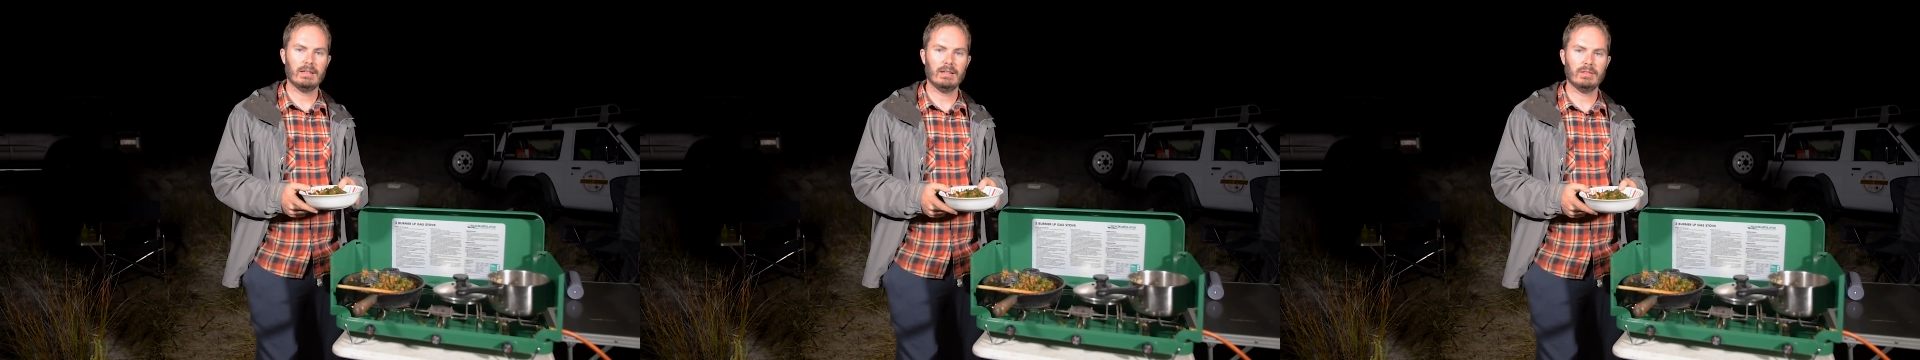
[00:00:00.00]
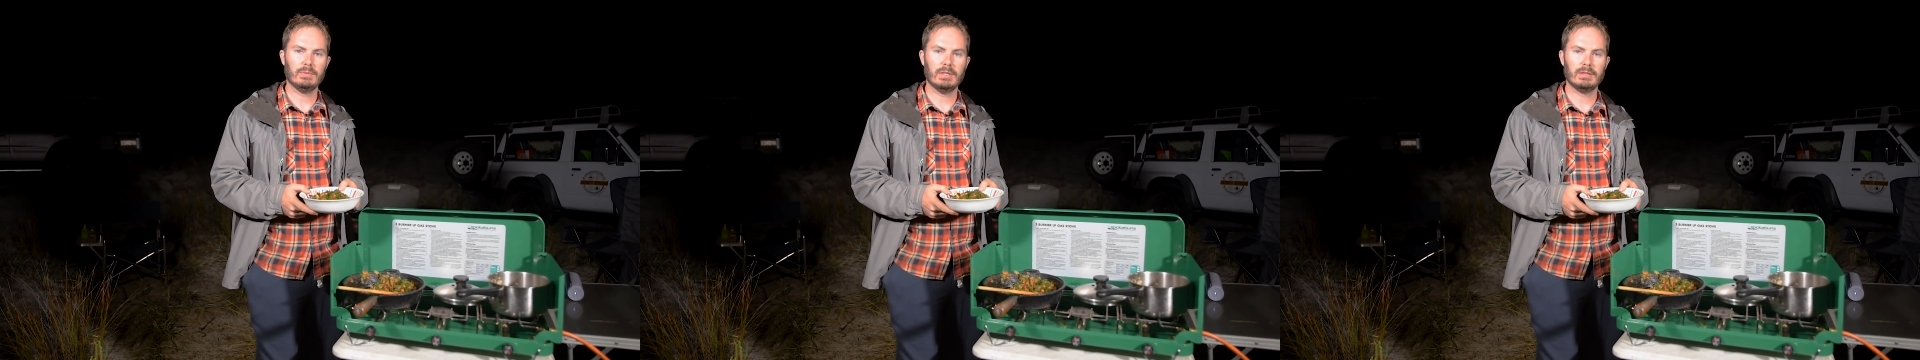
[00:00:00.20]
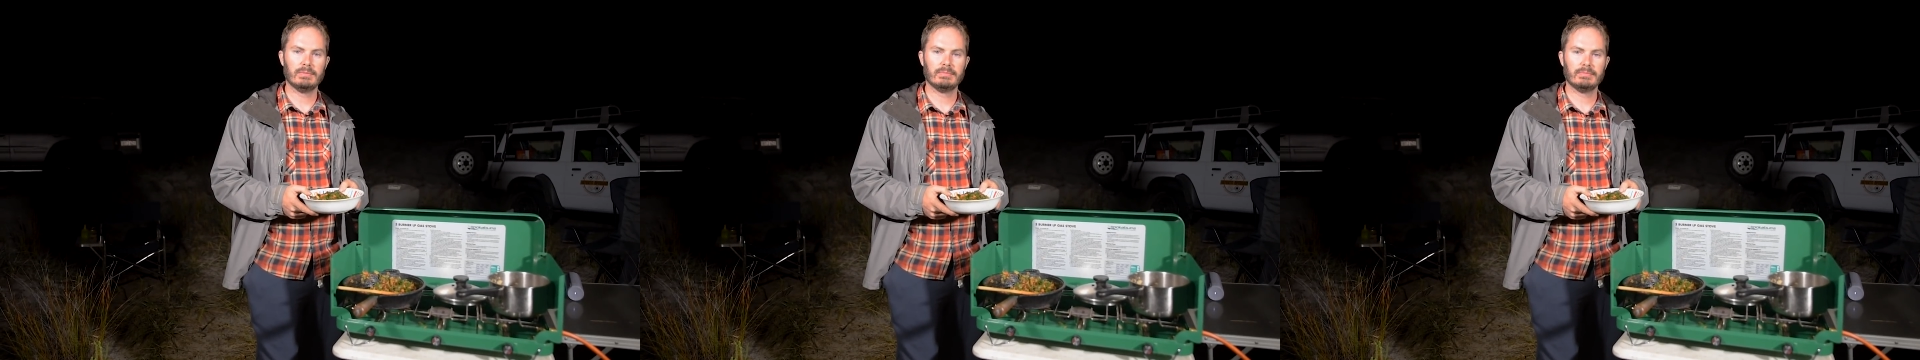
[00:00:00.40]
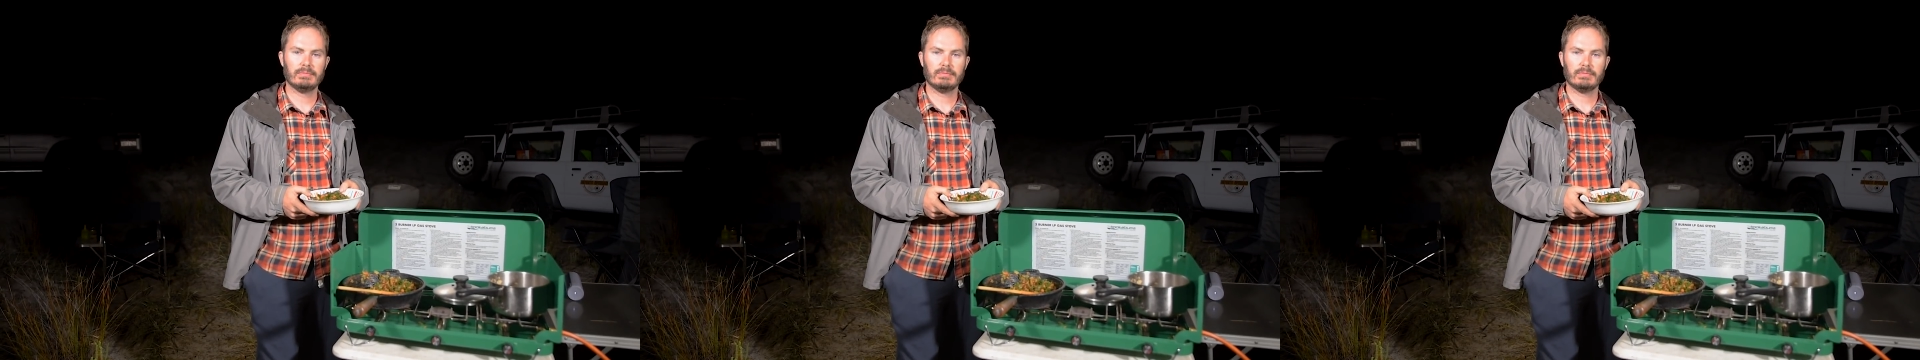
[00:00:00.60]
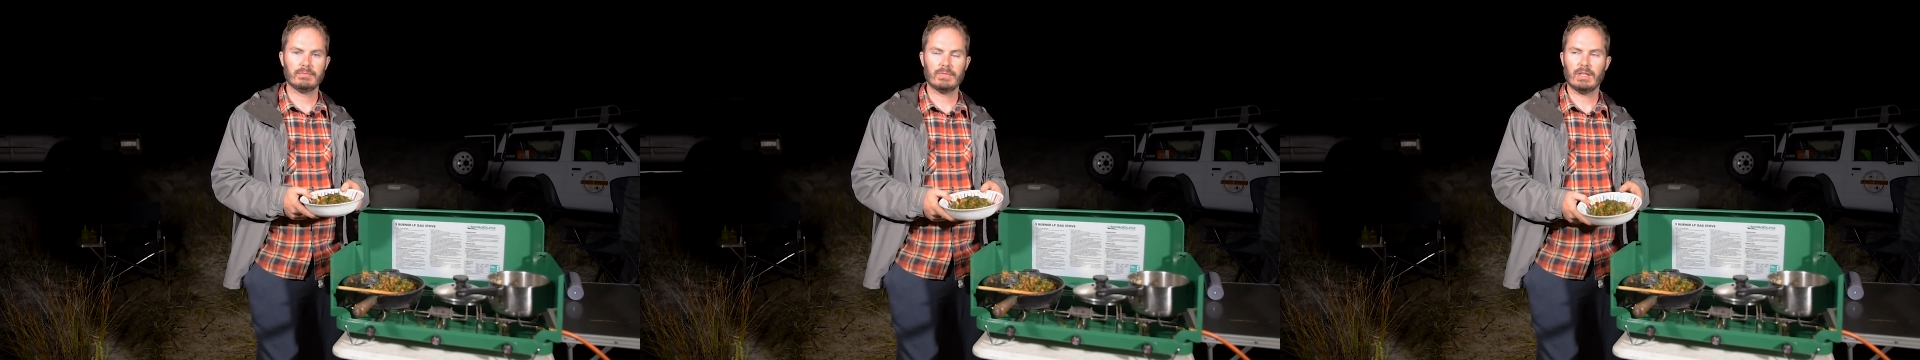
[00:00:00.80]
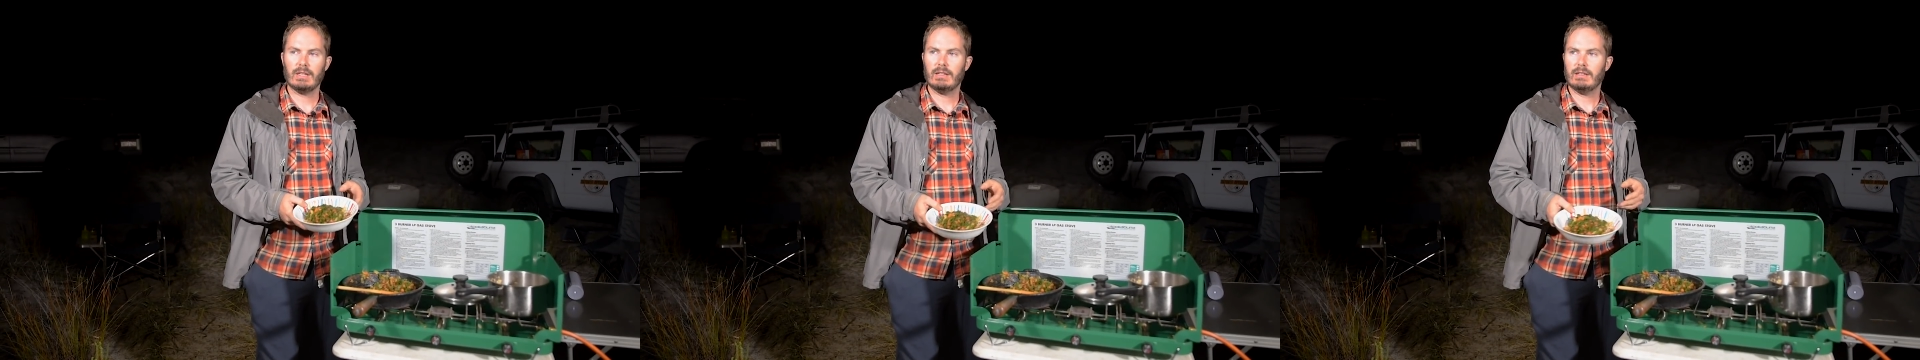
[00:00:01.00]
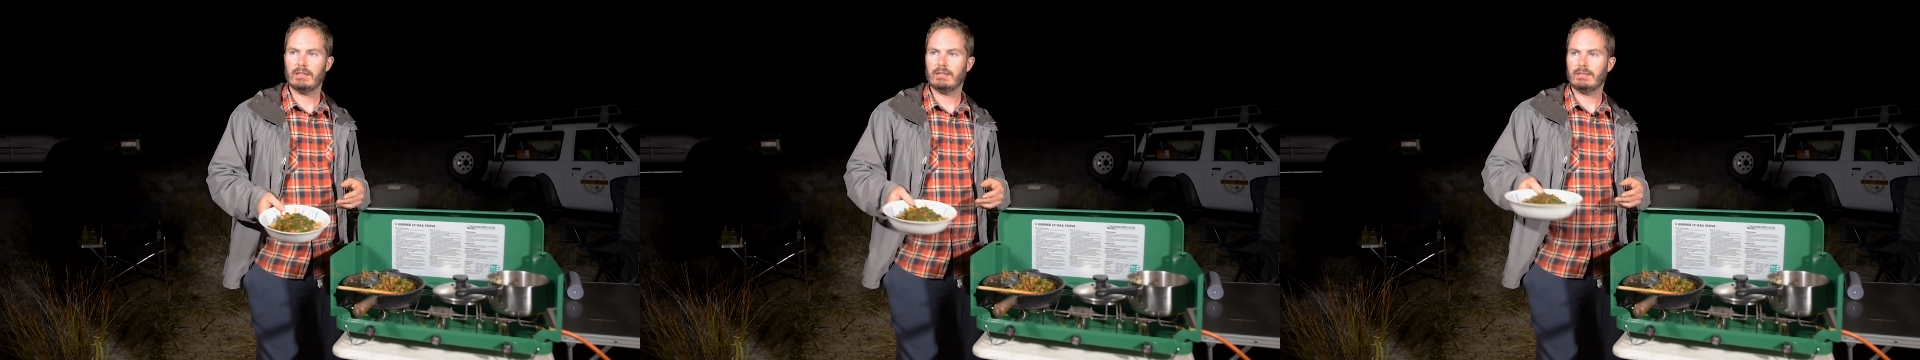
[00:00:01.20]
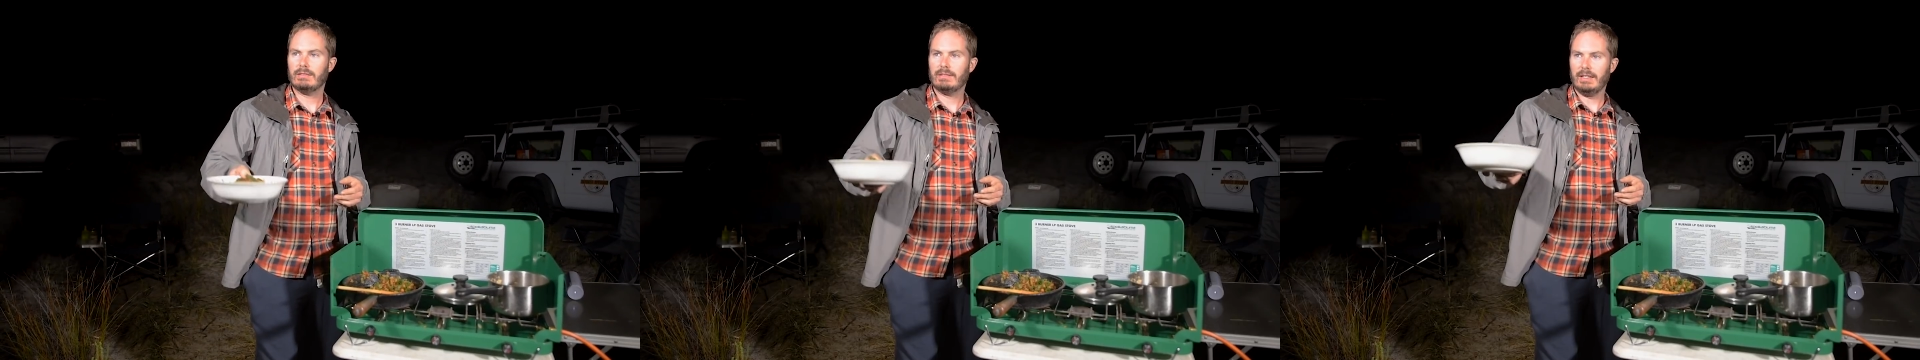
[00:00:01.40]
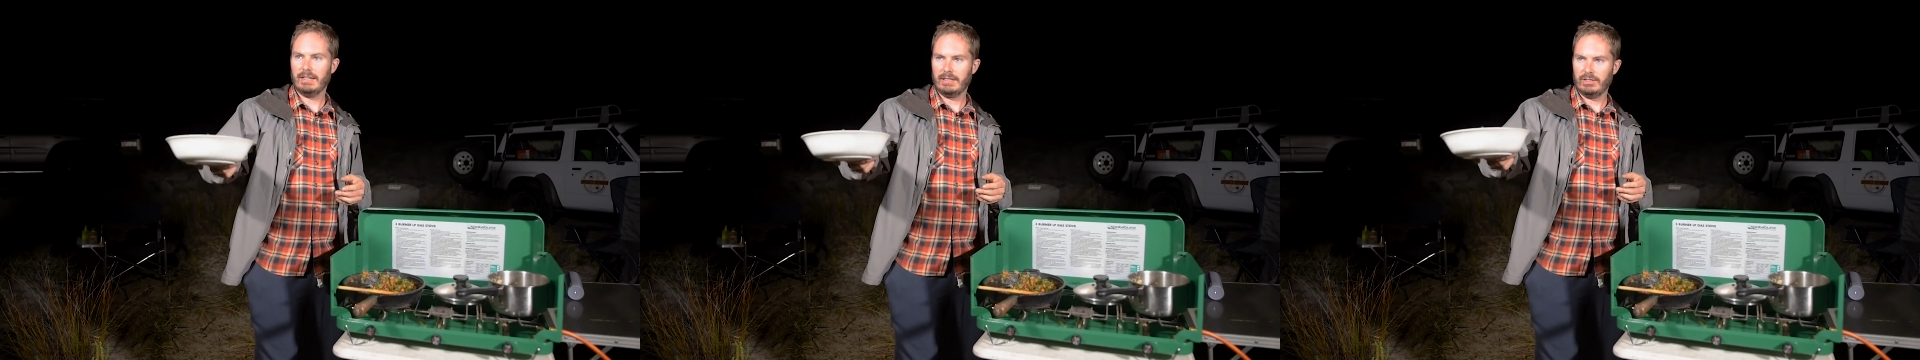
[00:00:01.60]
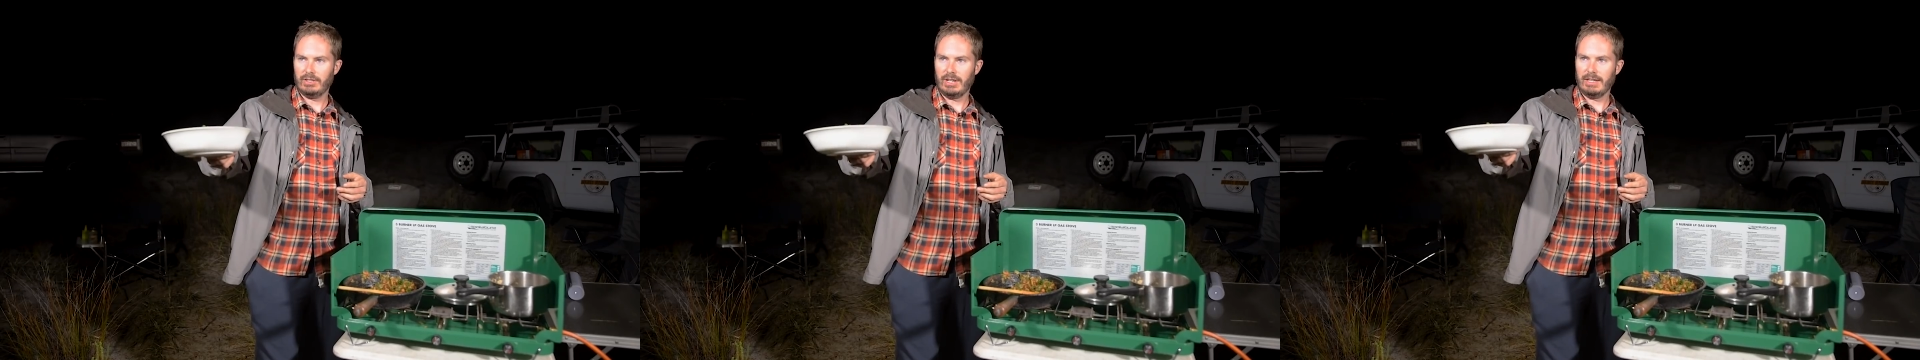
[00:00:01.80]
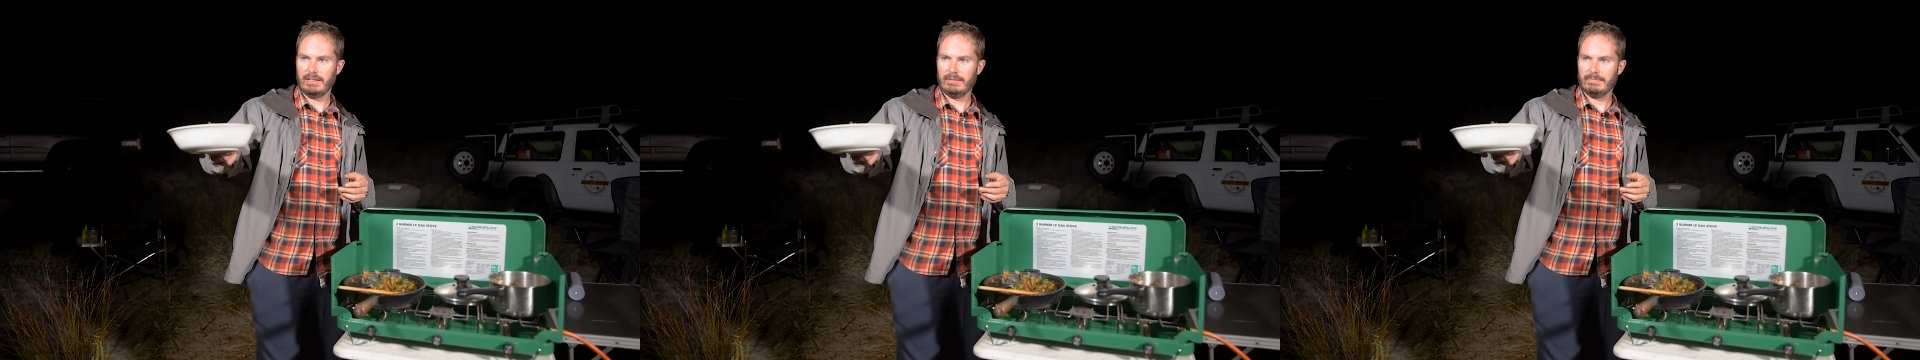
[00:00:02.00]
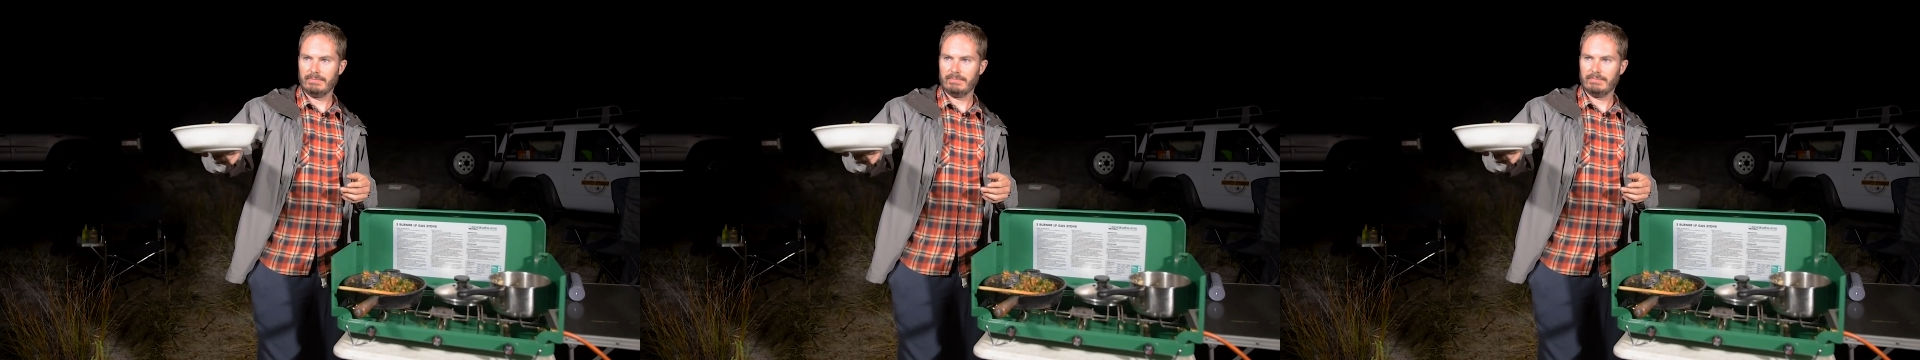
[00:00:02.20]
as well. Take it, Jake.